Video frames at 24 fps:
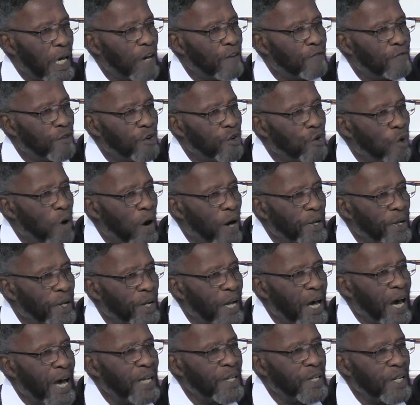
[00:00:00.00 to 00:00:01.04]
If you are
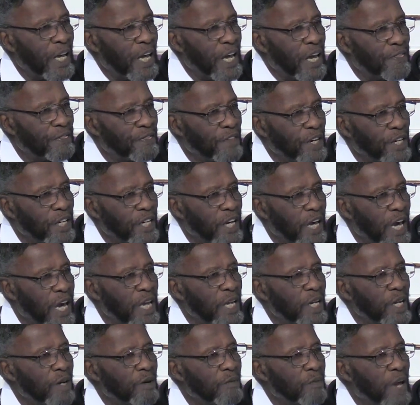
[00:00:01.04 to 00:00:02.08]
not in the
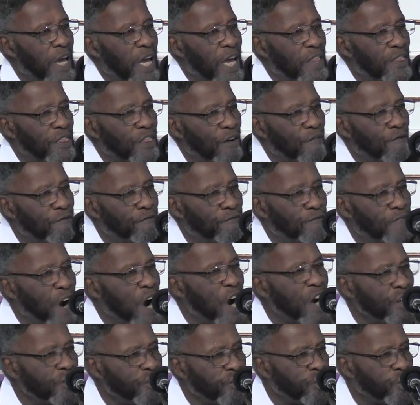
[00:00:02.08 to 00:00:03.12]
kingdom, in the
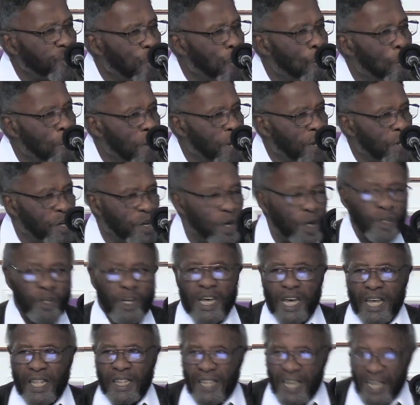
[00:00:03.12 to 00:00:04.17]
first
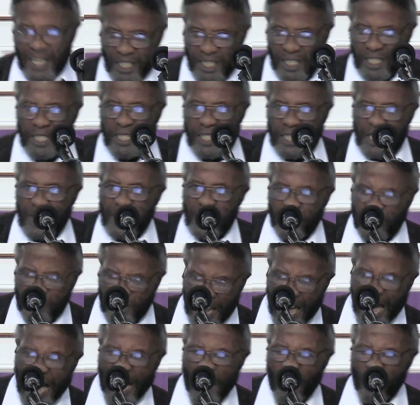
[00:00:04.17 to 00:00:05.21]
dominion, that's,
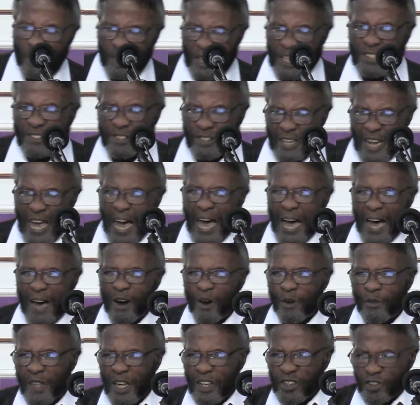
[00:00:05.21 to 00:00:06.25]
that's now, that's
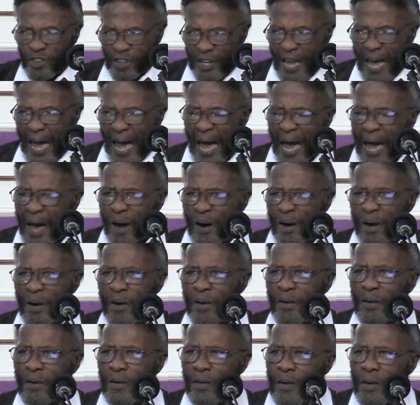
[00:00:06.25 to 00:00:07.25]
now, that's now.